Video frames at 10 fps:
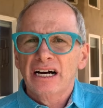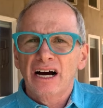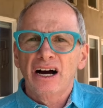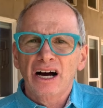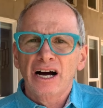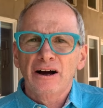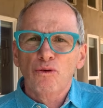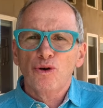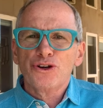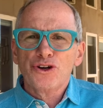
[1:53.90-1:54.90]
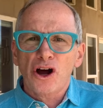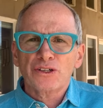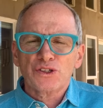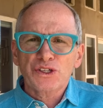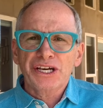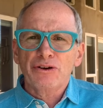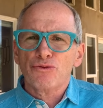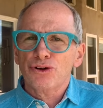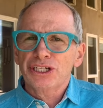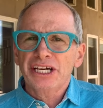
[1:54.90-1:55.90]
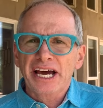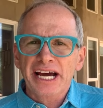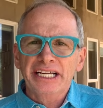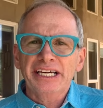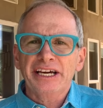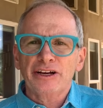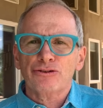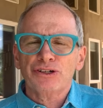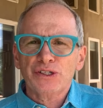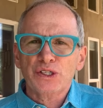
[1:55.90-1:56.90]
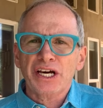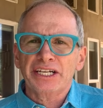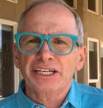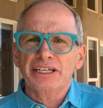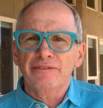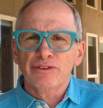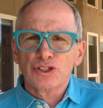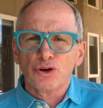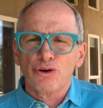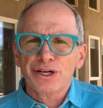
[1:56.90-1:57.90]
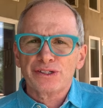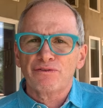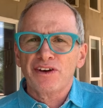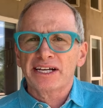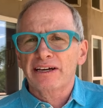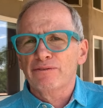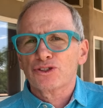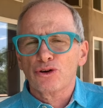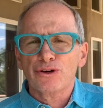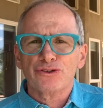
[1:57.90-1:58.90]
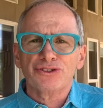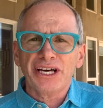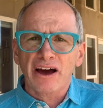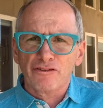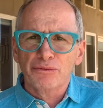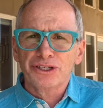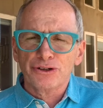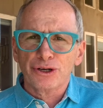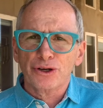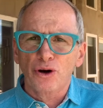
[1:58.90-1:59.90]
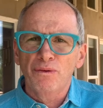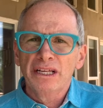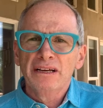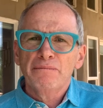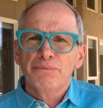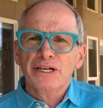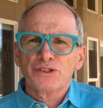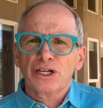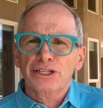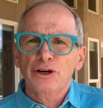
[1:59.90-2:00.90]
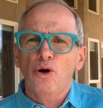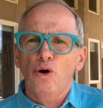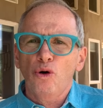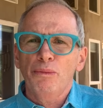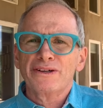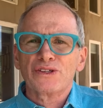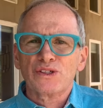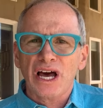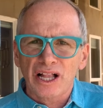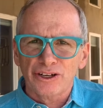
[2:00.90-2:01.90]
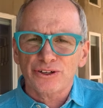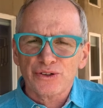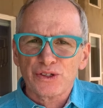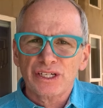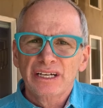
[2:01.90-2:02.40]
uh, we're not seeing really any increase yet in inventories. In fact, inventories are down from a year ago. Basically, home sellers